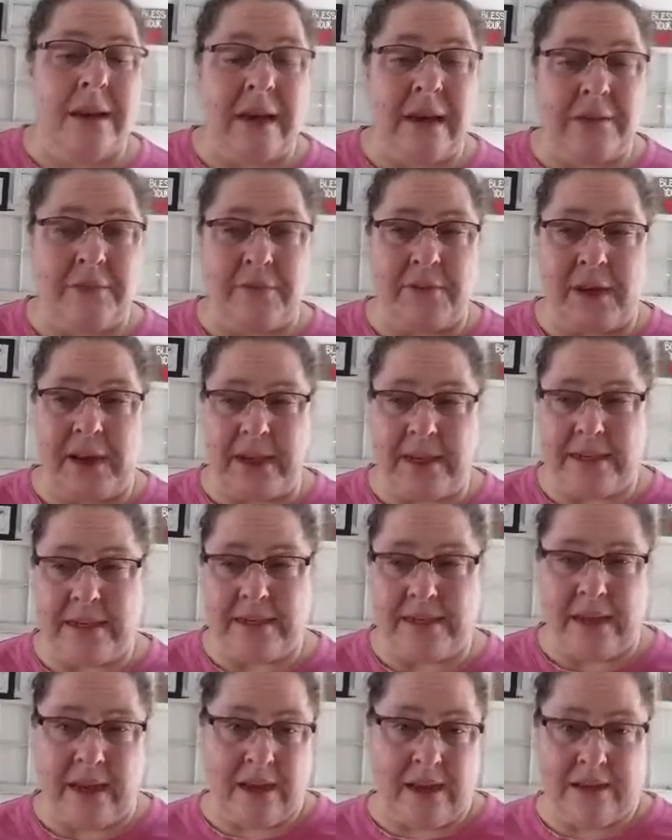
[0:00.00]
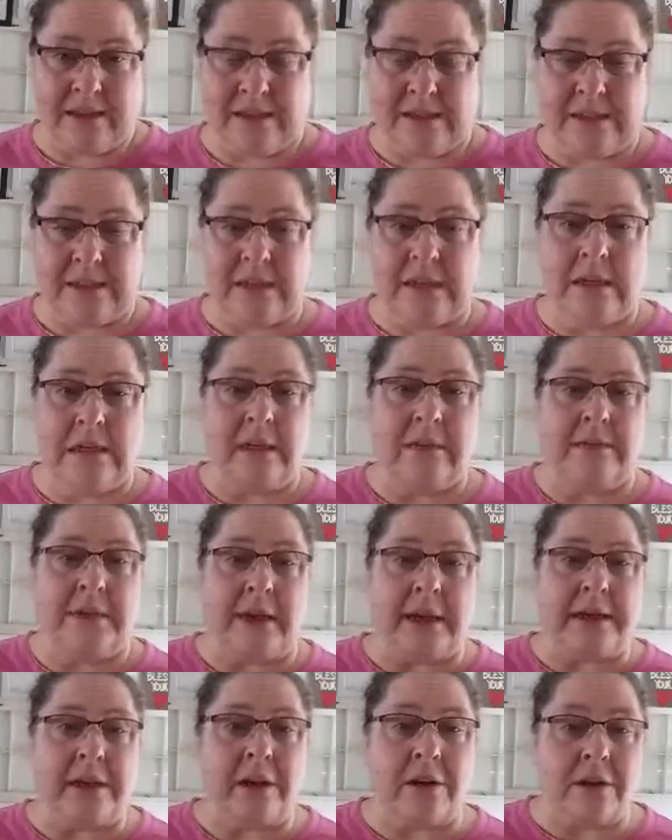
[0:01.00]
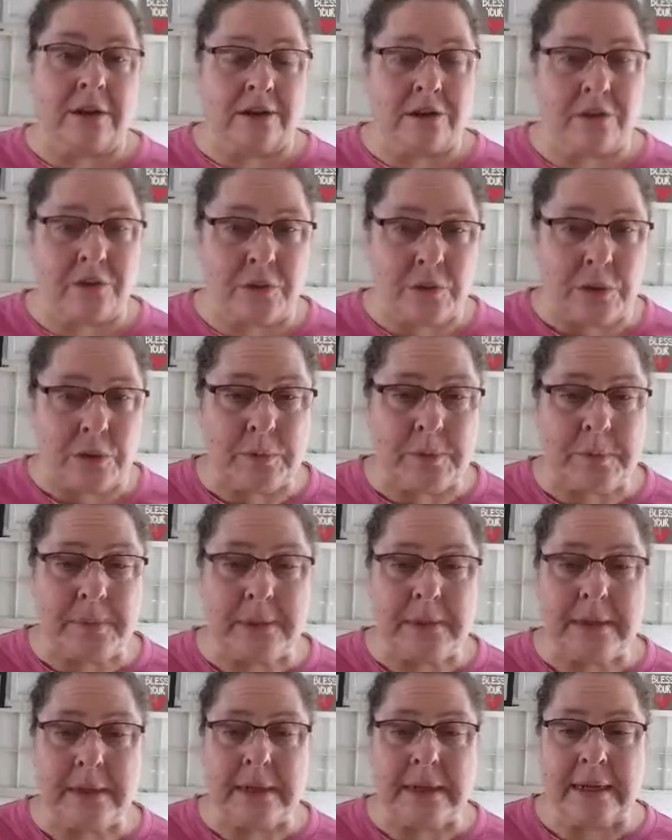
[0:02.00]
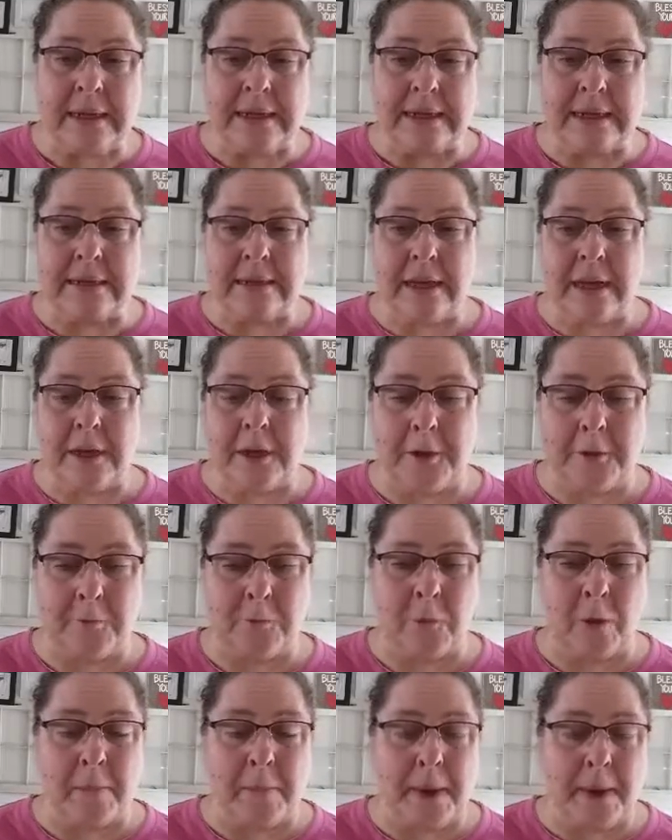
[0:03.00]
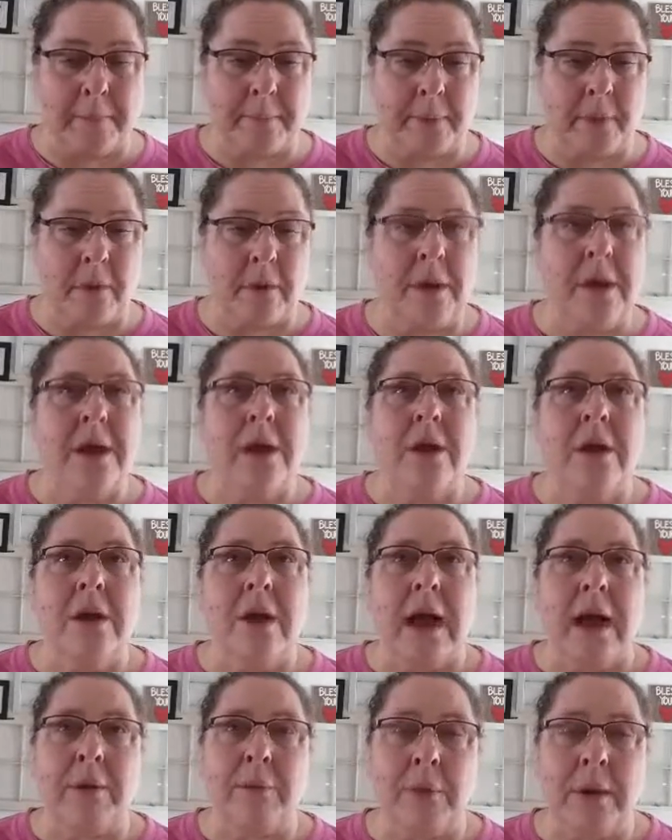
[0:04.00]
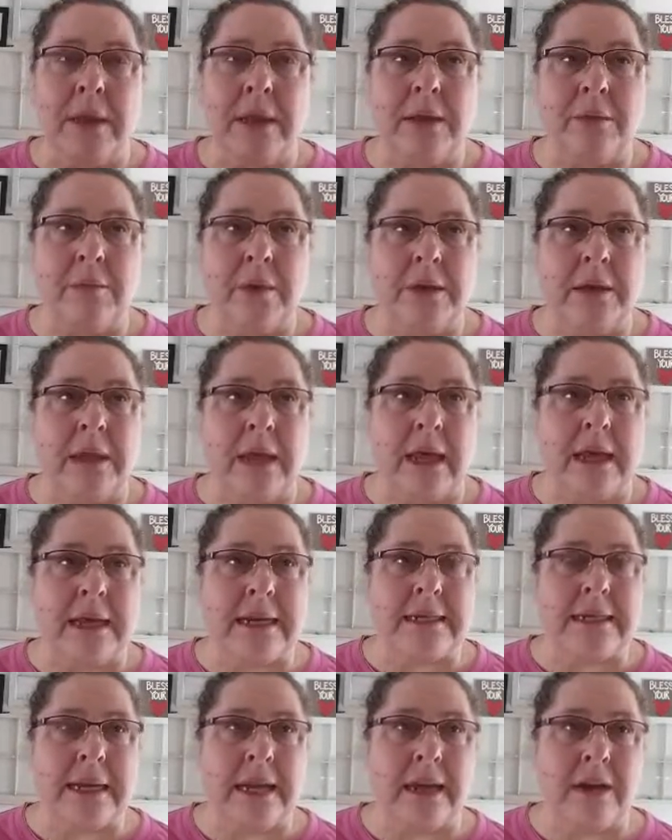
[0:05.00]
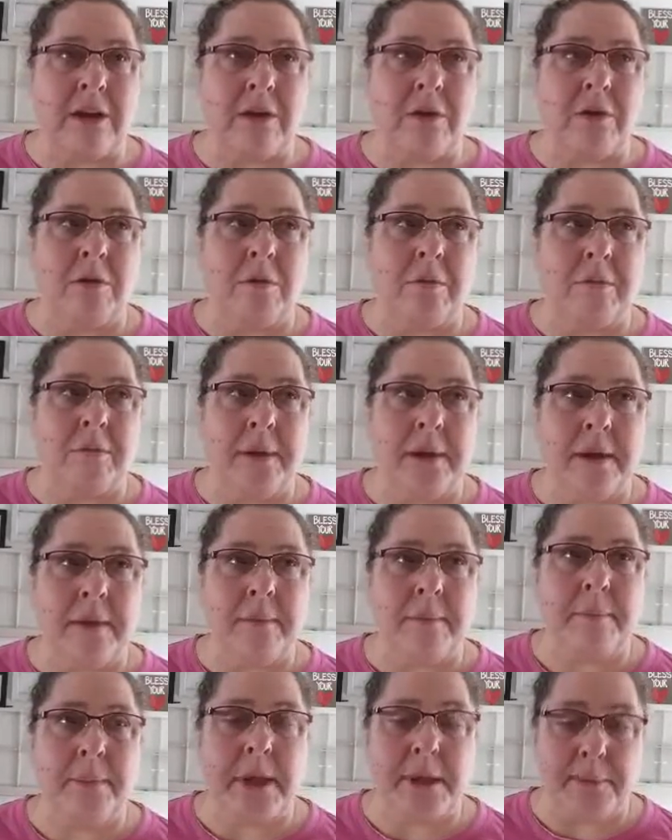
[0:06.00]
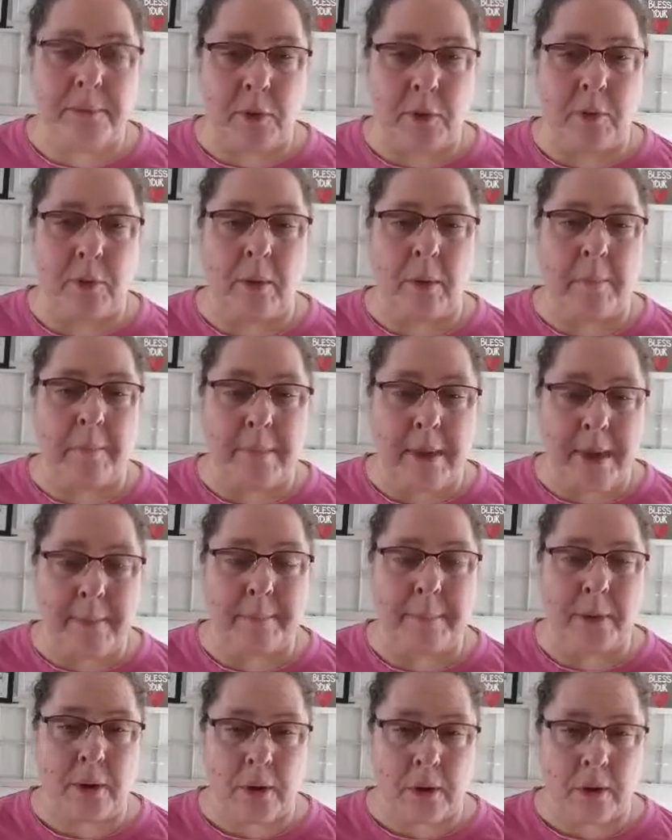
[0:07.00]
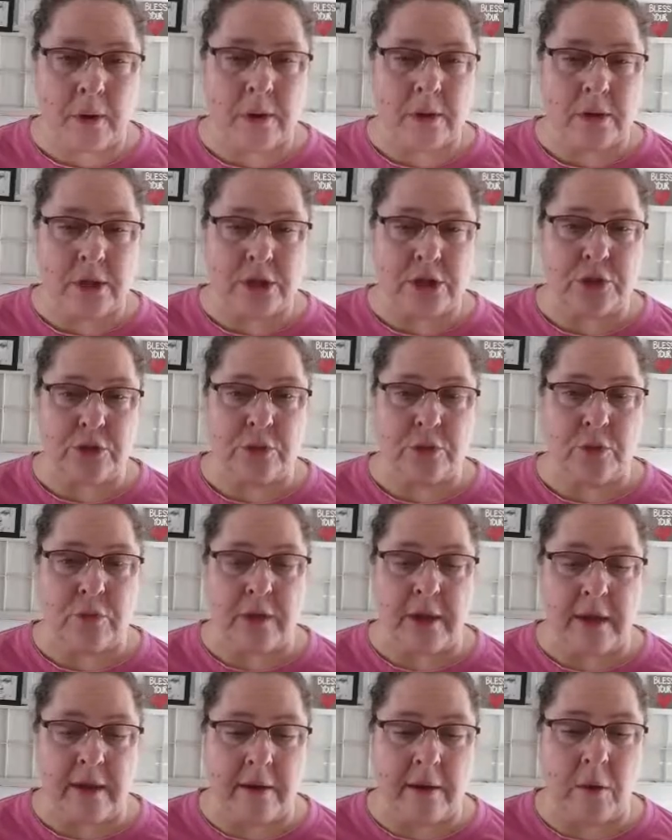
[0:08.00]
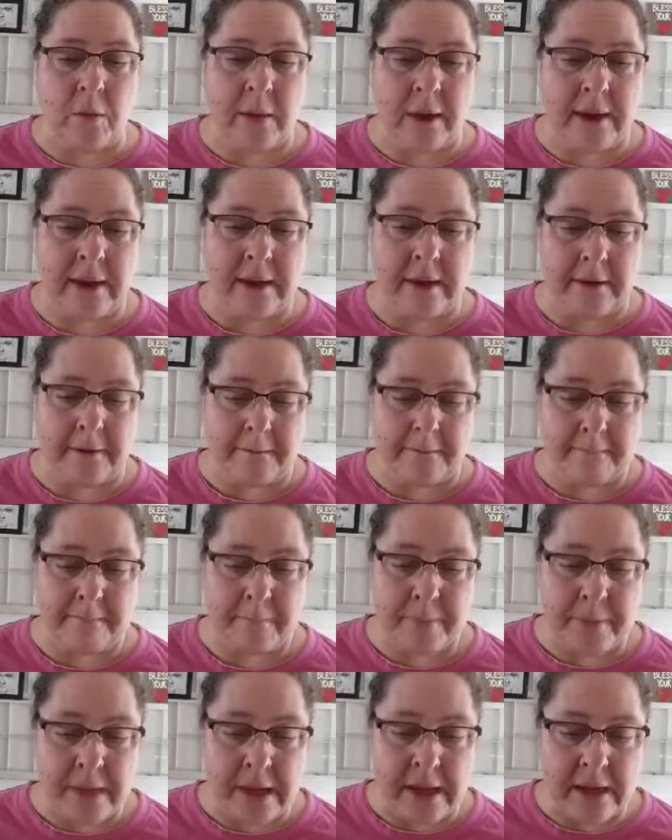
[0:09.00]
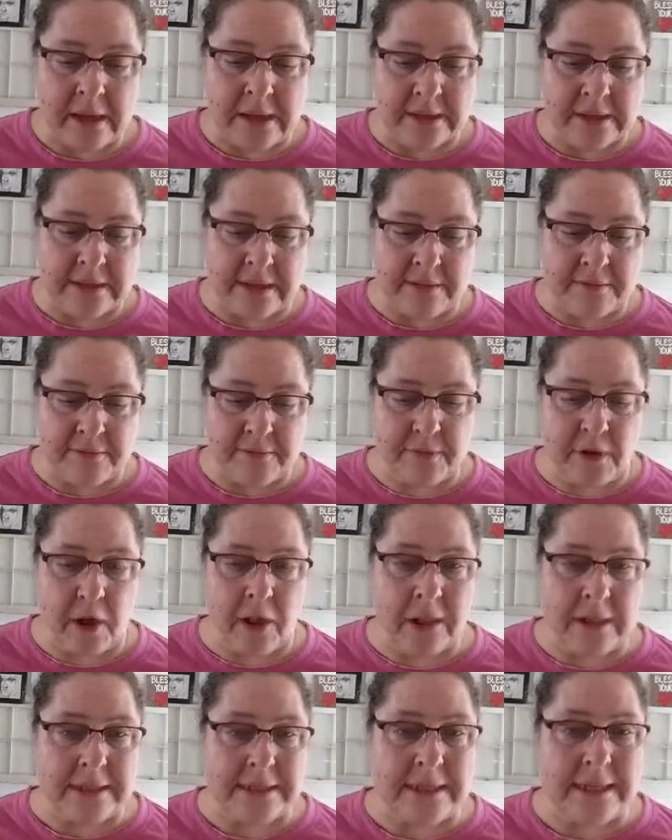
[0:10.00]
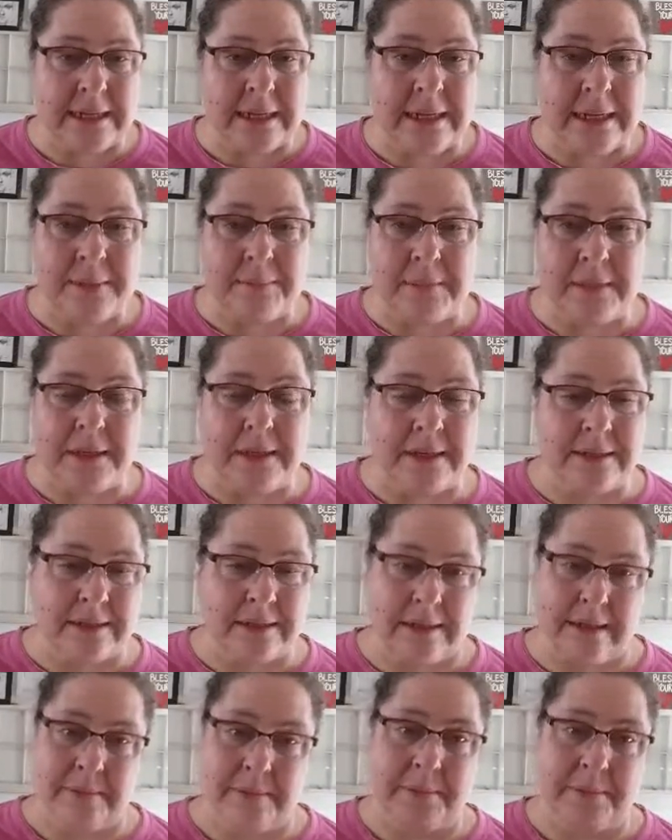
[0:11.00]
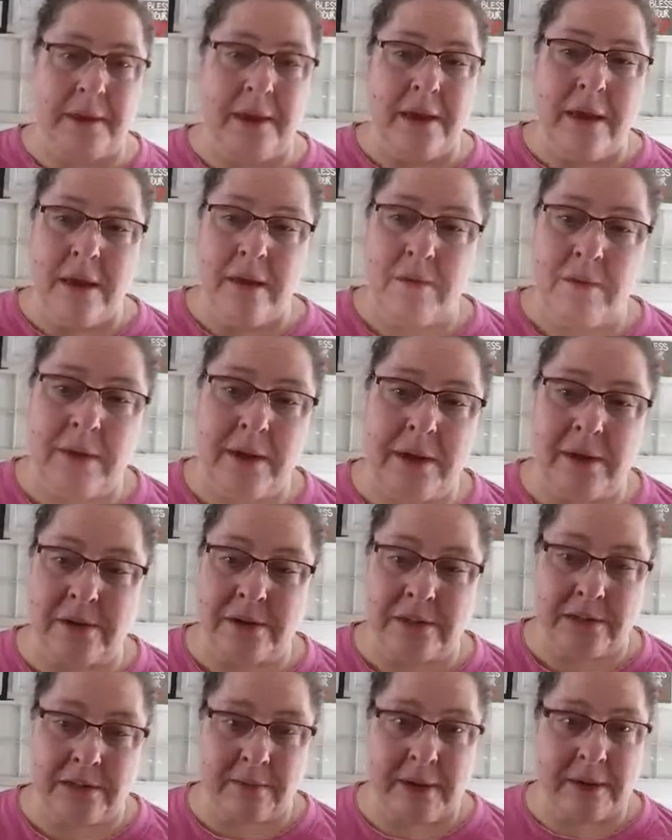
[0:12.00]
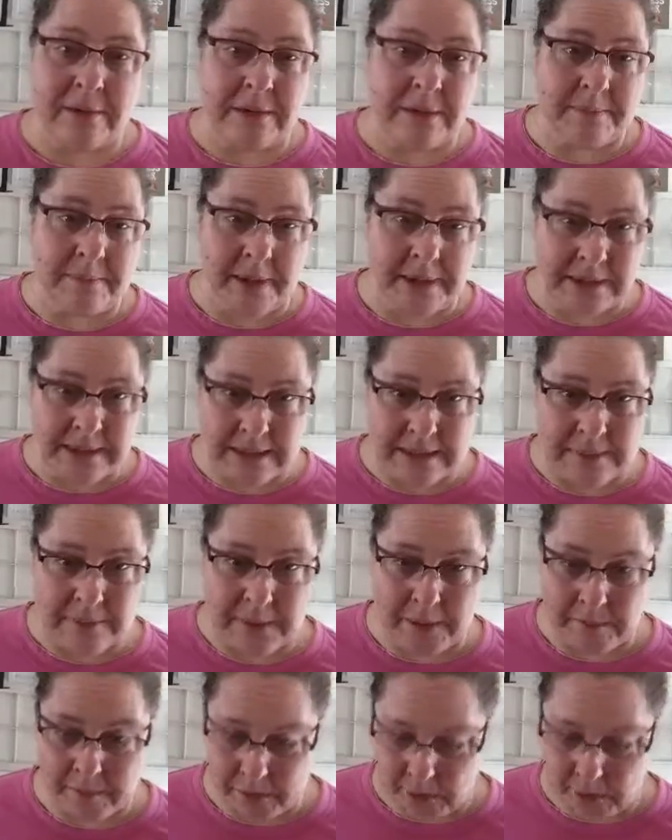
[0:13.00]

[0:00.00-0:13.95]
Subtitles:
and find us, find our little group, and remember. I really would like to help people remember the truth and awaken because they've fallen deeply asleep. We are surrounded by sleeping